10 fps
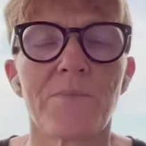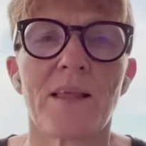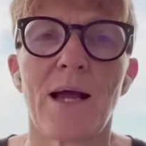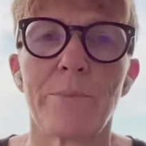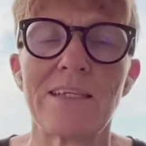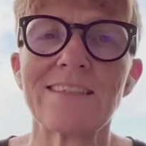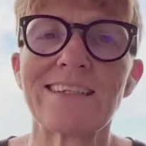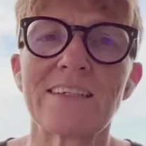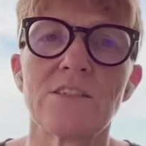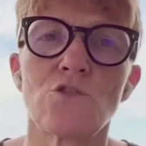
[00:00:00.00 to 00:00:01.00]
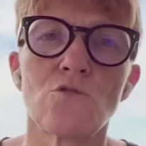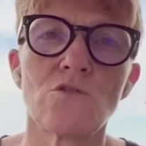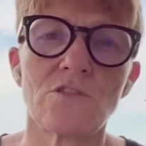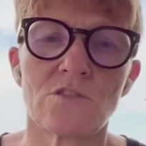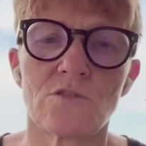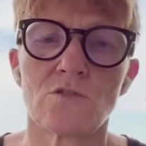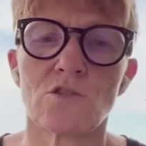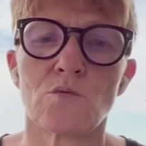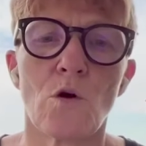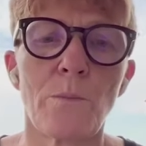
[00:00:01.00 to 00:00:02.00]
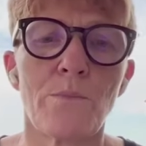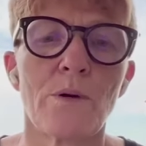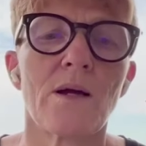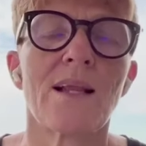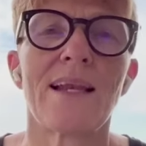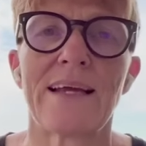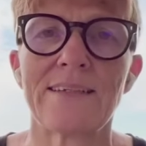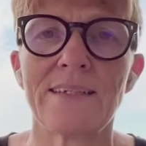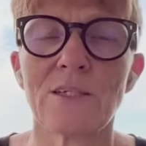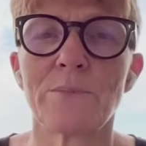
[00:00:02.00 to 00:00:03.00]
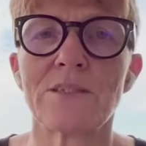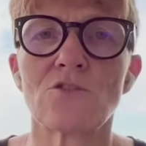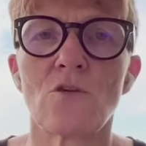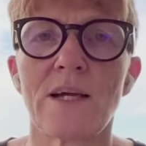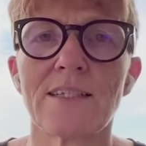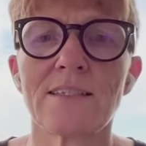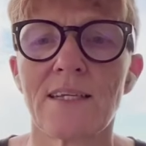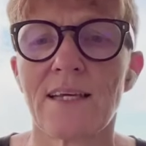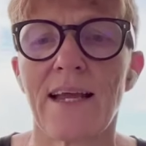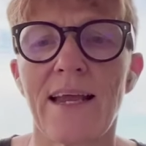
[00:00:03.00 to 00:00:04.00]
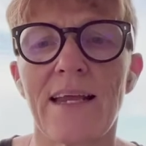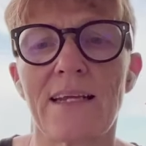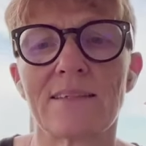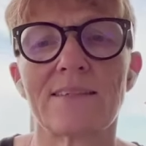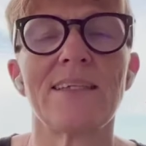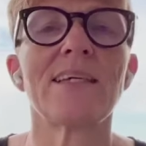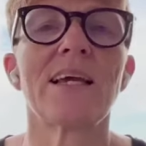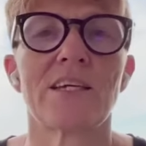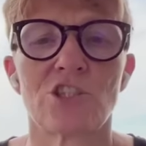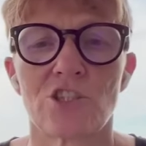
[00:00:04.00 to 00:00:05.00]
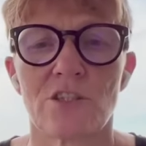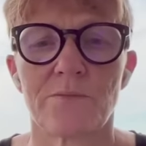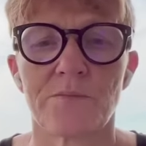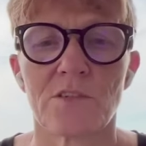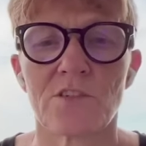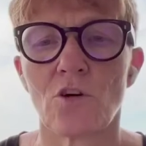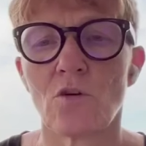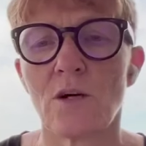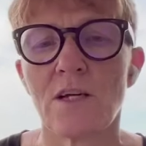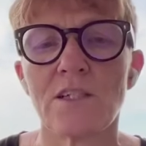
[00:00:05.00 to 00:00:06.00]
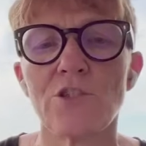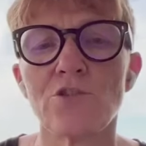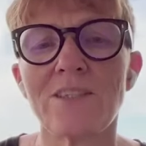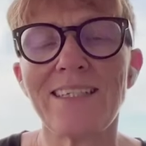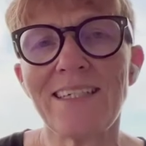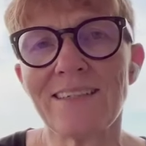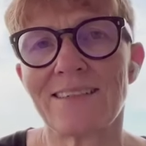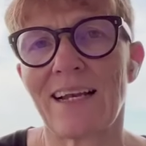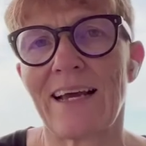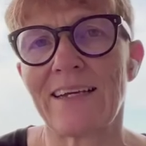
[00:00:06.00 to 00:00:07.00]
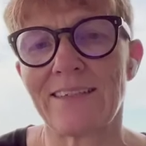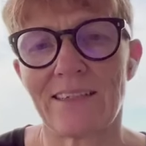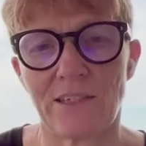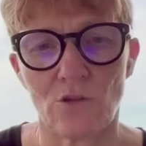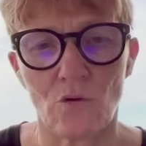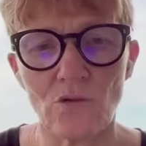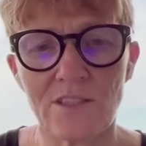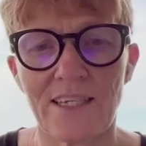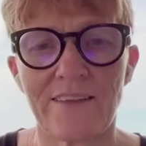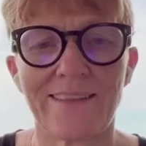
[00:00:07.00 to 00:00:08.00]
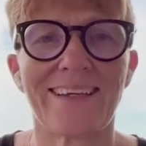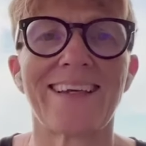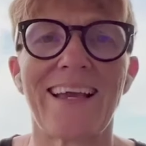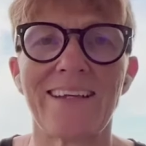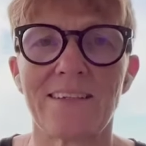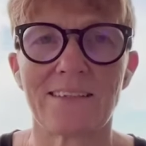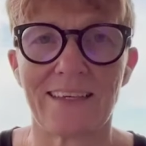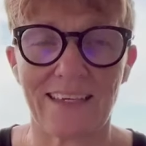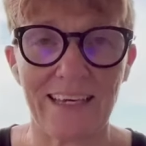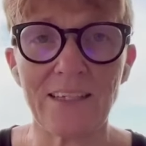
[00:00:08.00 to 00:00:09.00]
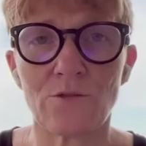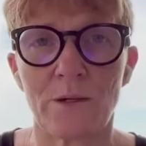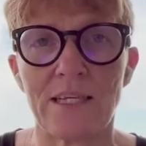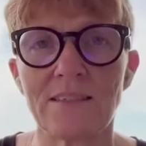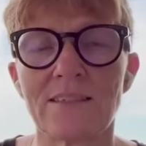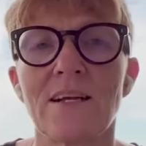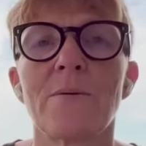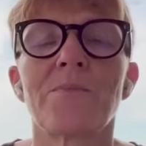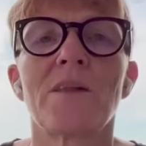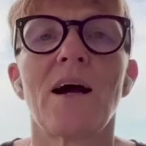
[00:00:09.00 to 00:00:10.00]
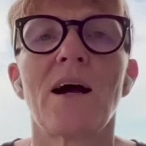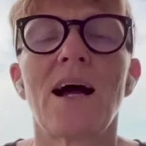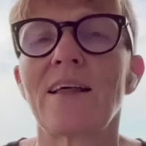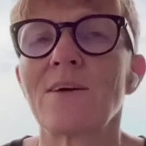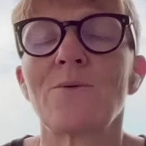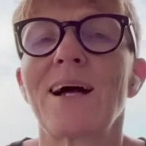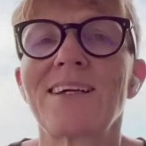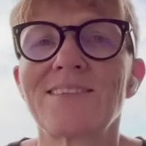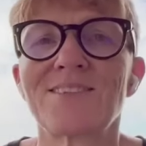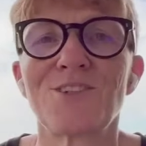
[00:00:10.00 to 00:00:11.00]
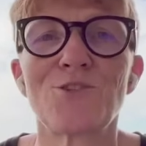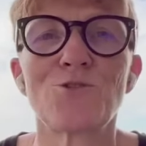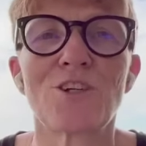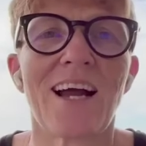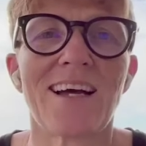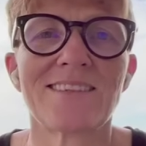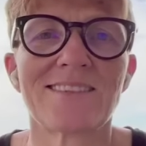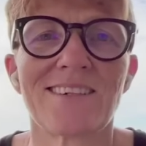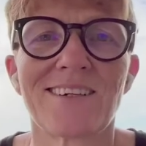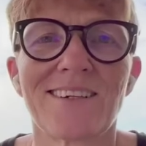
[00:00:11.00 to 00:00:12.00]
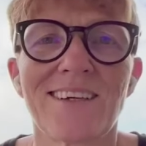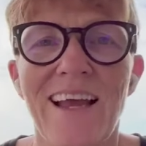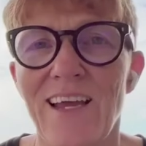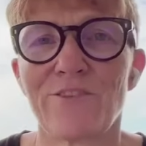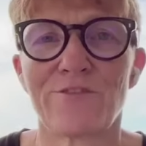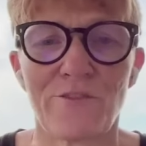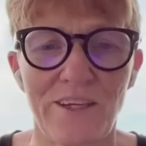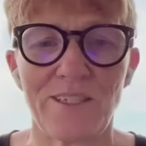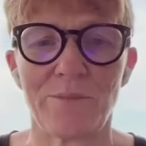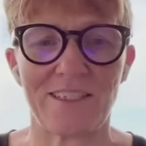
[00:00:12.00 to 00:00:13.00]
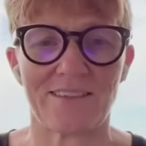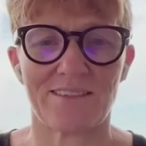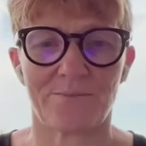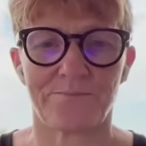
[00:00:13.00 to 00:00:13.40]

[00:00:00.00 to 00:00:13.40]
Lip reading: are basically used to swap Lightning Bitcoin and eCash. So you need the Lightning nodes and the gateways. Otherwise, you can't have Fedimints.